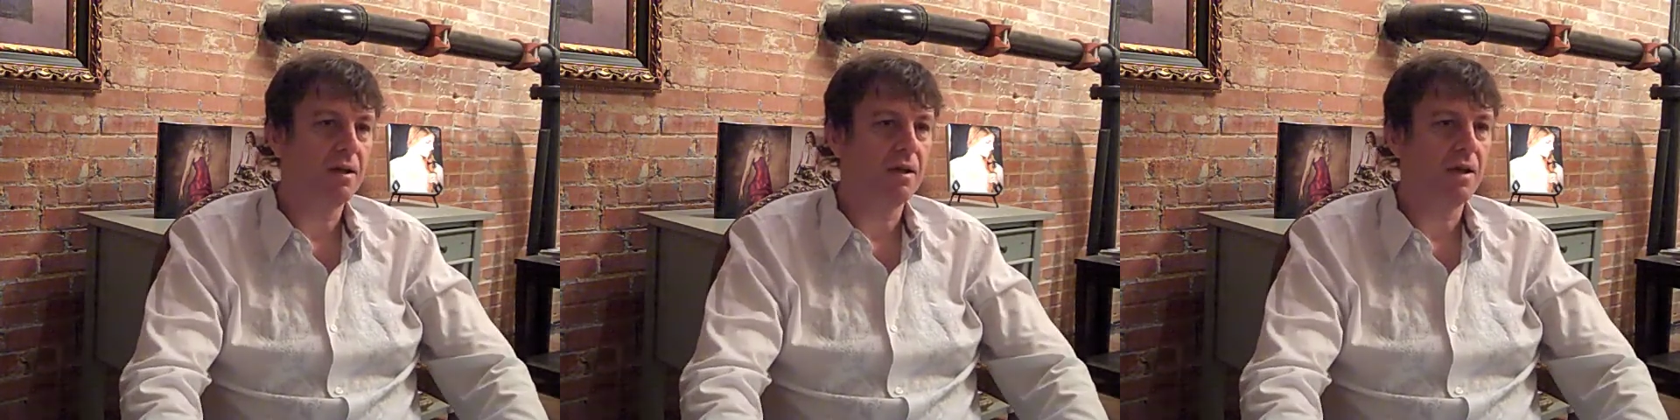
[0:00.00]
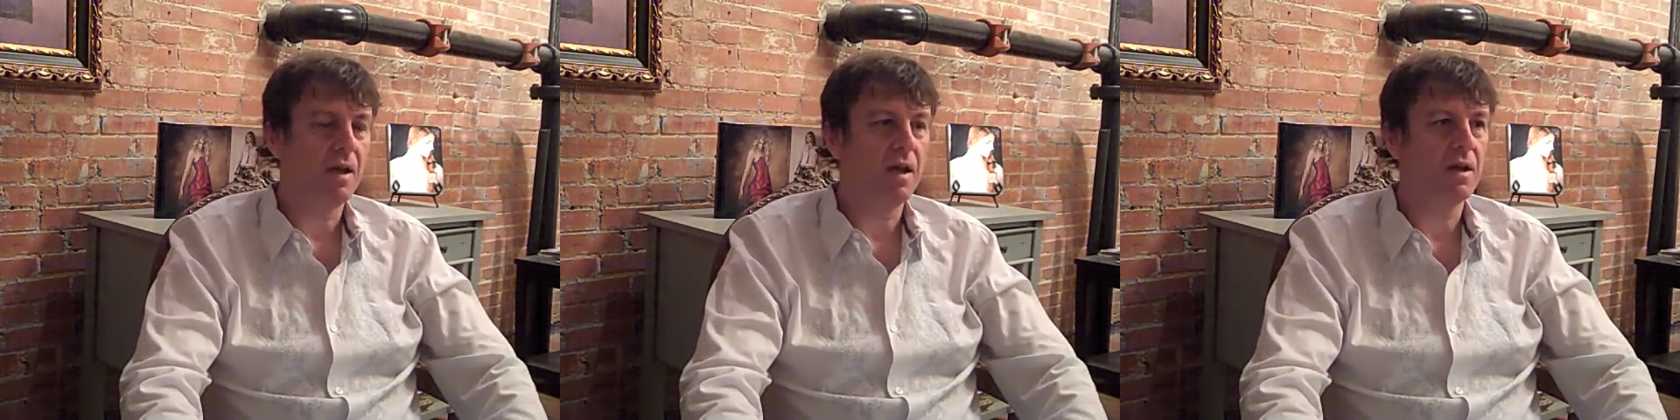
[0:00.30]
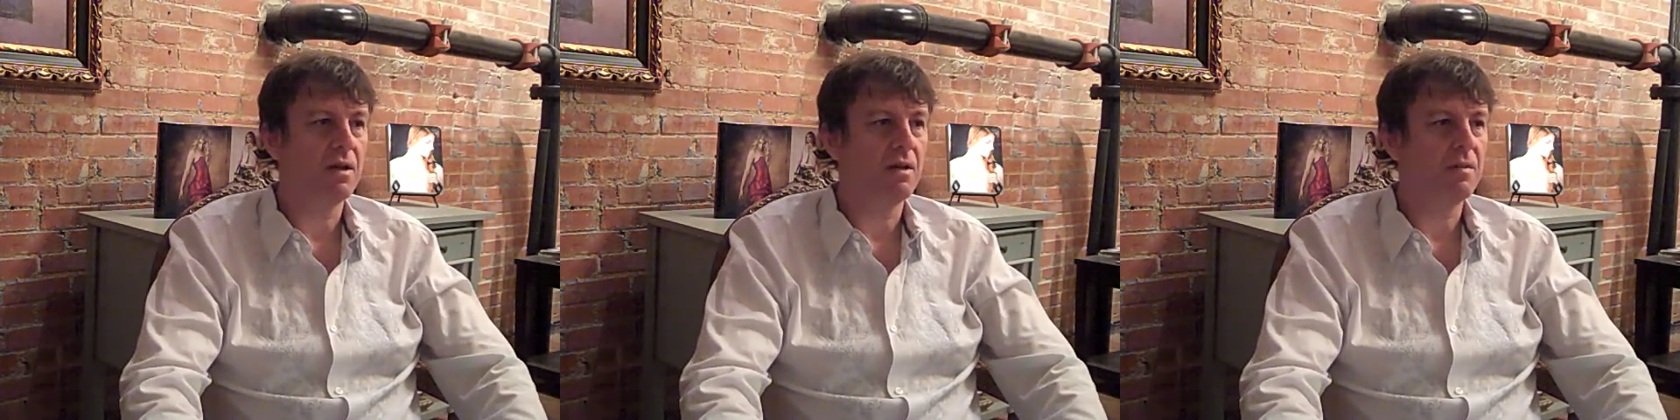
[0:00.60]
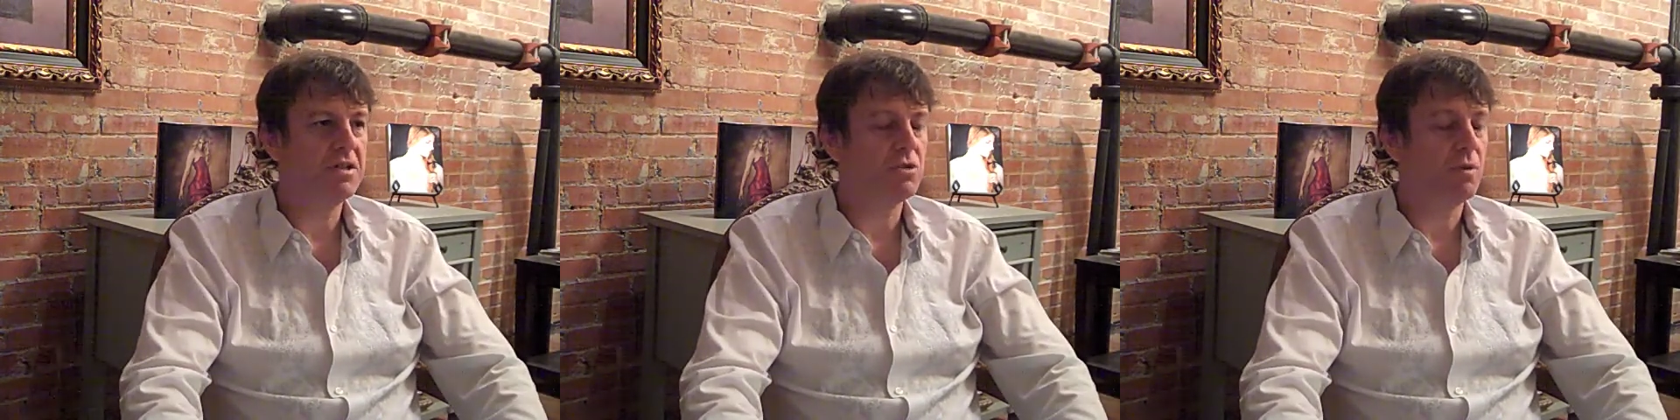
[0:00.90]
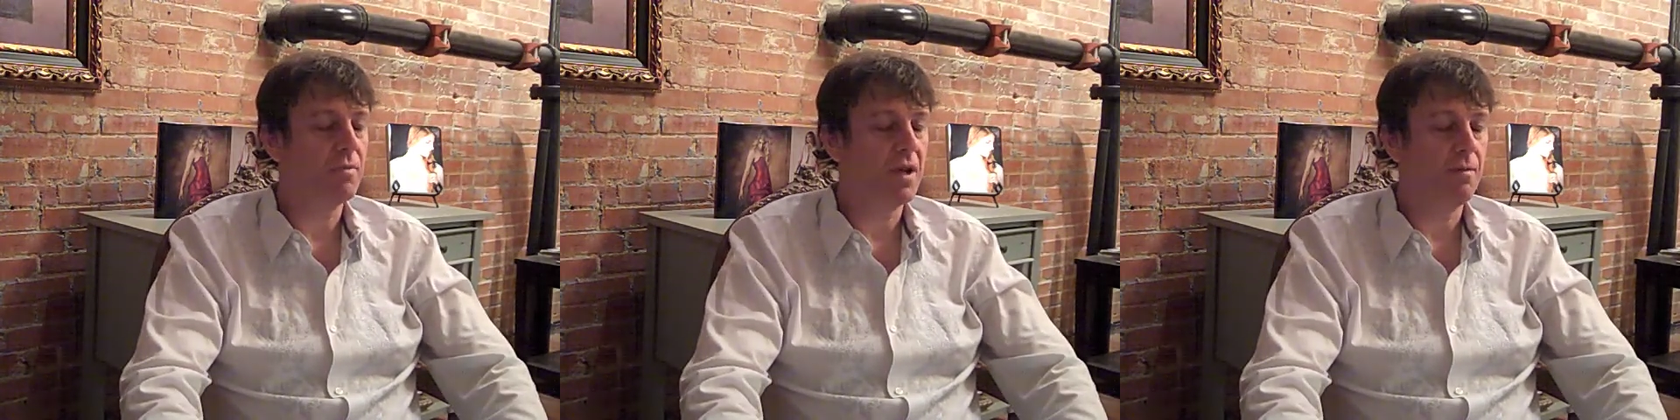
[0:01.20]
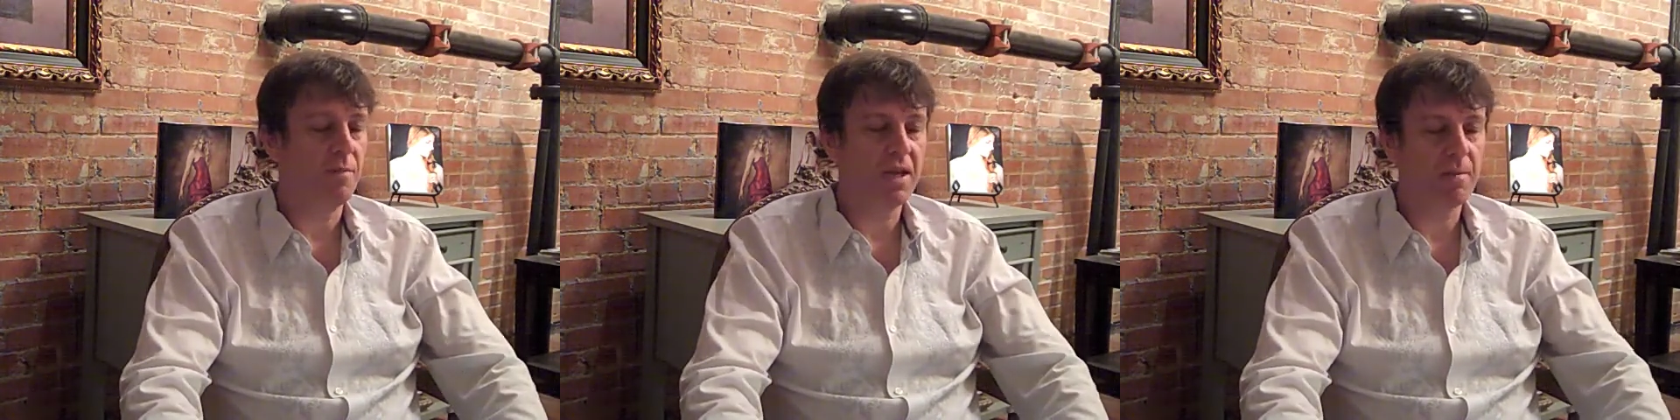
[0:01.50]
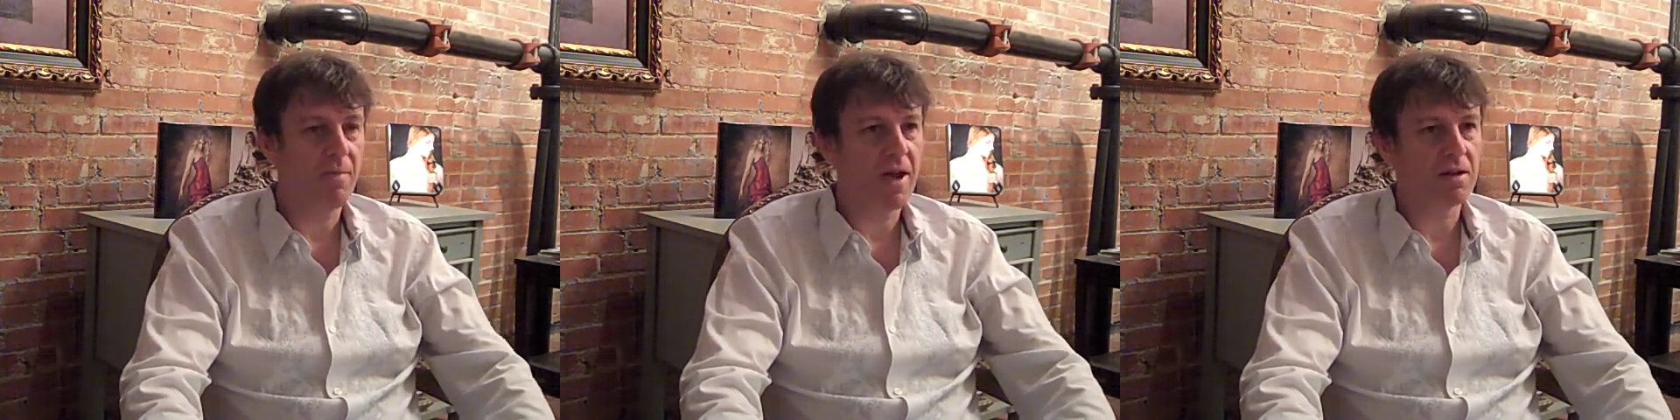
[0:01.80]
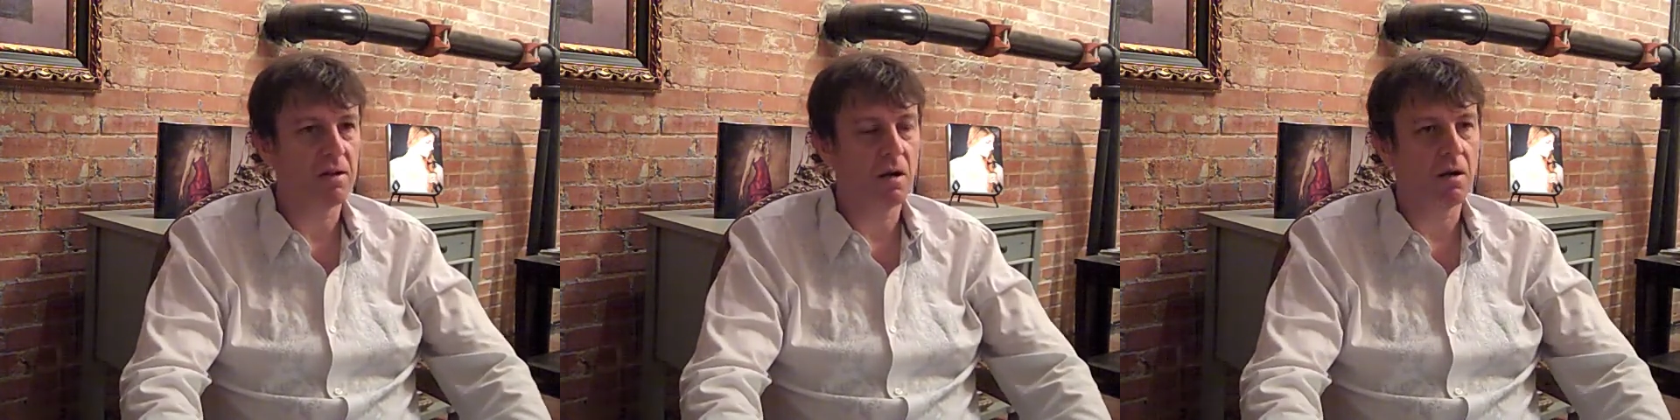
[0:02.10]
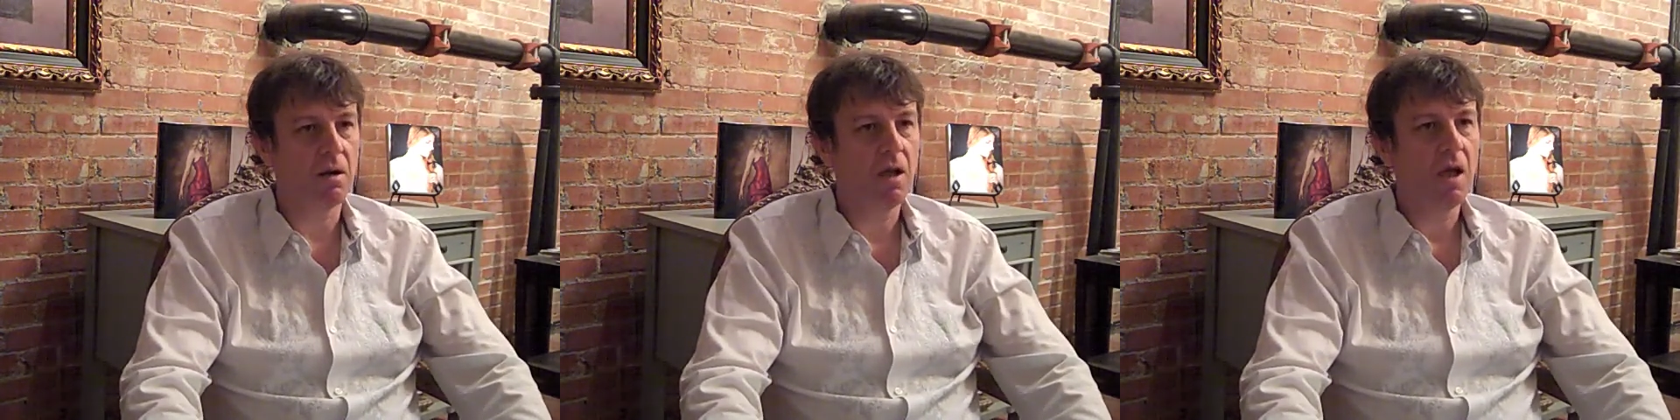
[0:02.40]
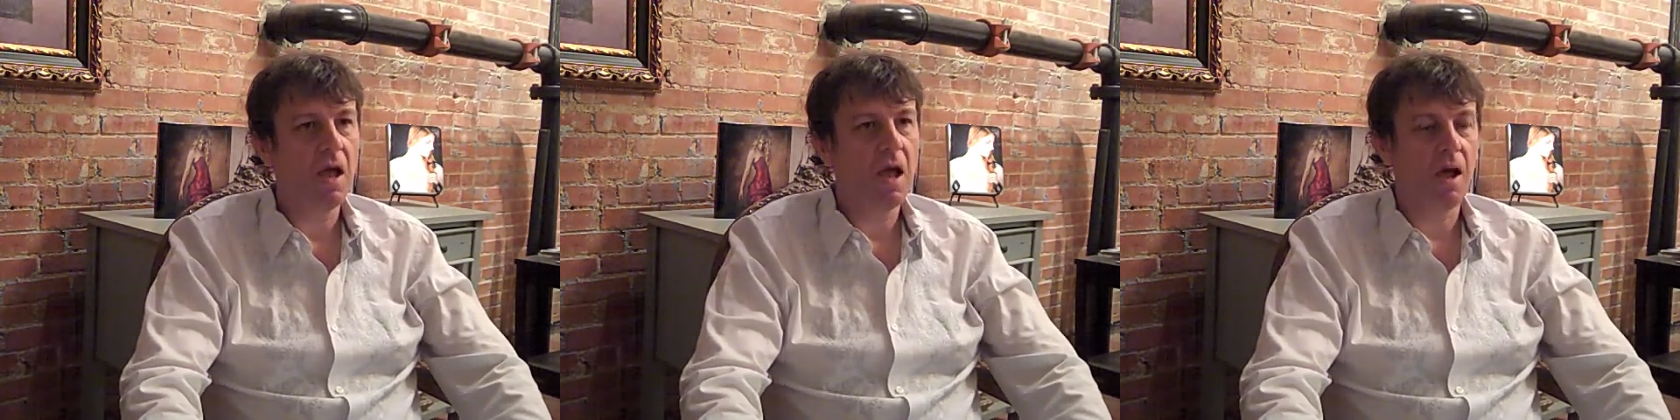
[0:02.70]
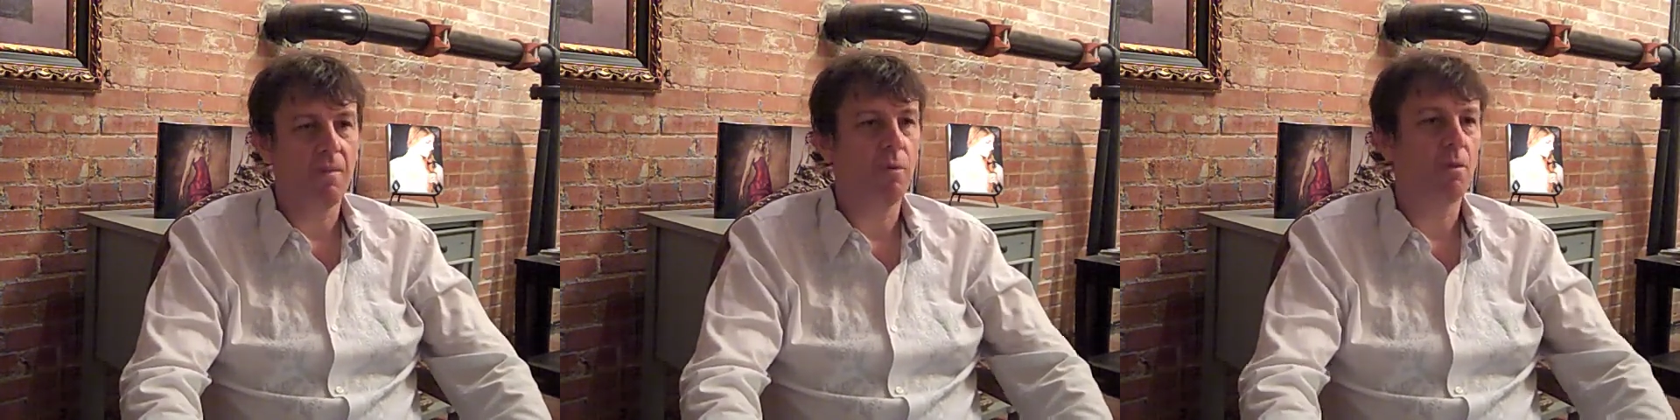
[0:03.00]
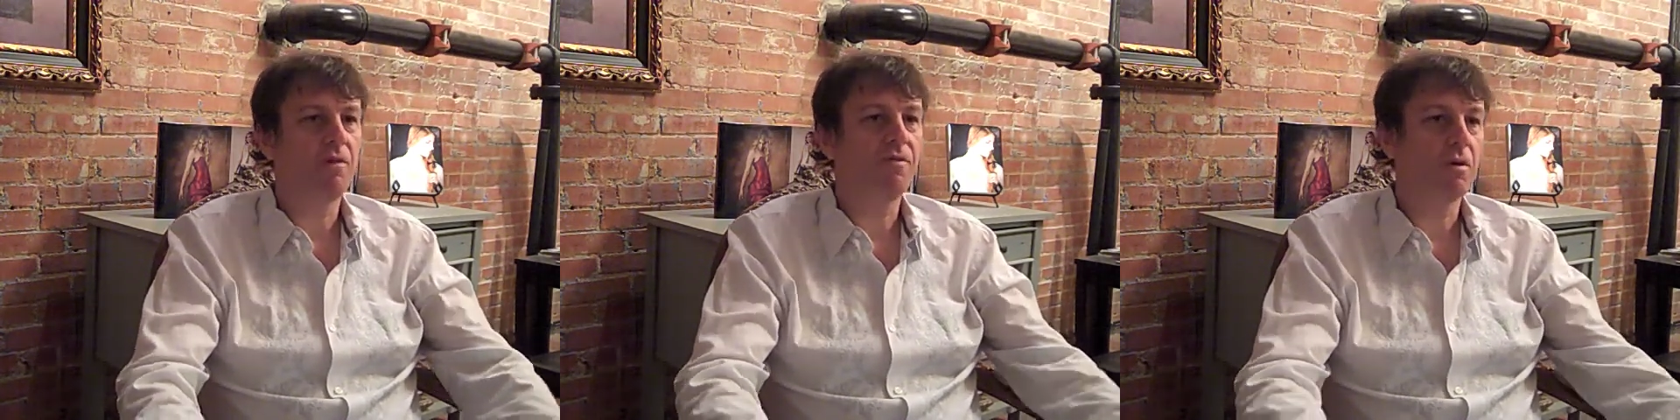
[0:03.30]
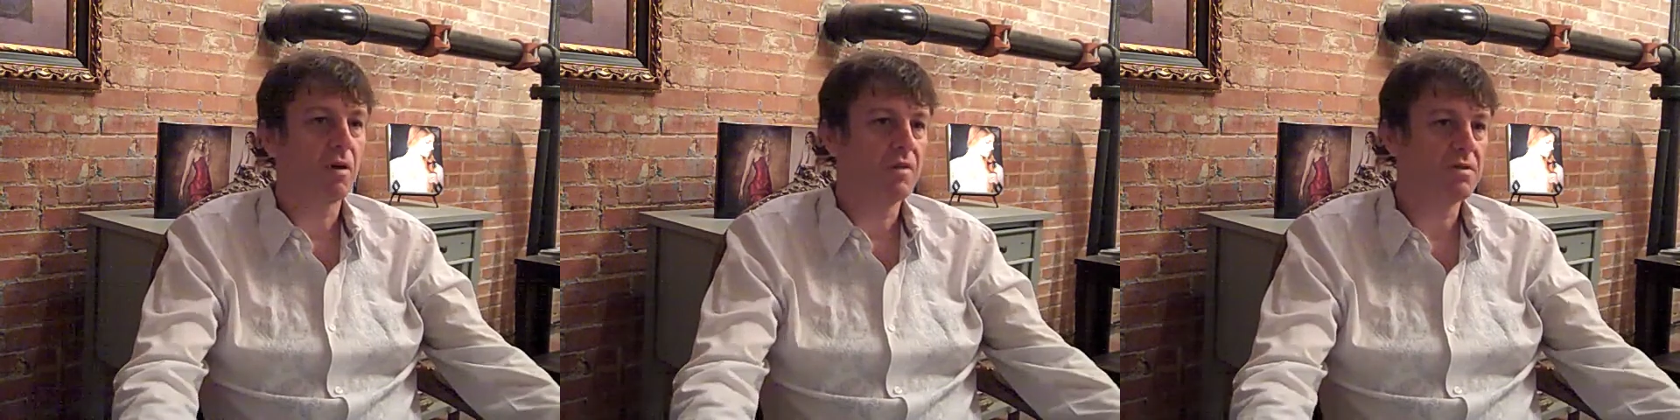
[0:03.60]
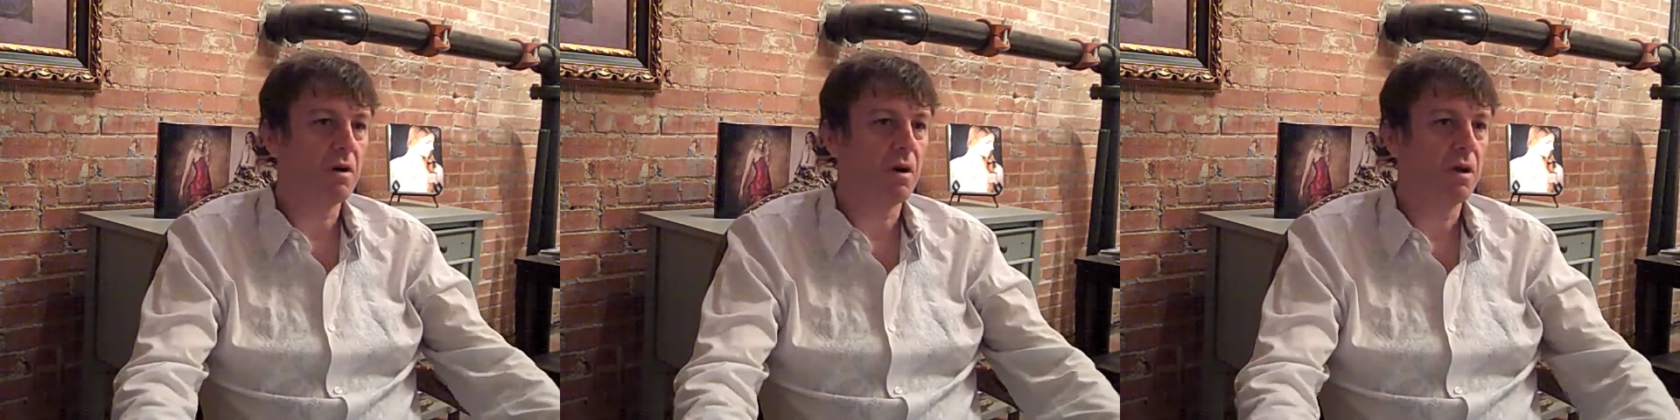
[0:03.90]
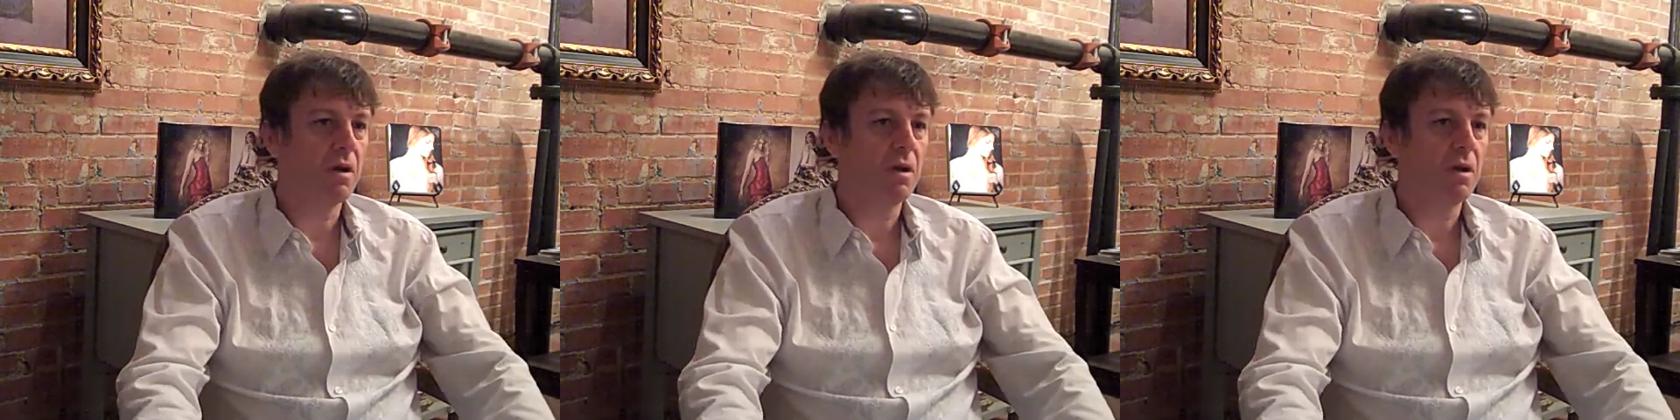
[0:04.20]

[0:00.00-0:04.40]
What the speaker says: And it just really made a big impact on her how important photographs are.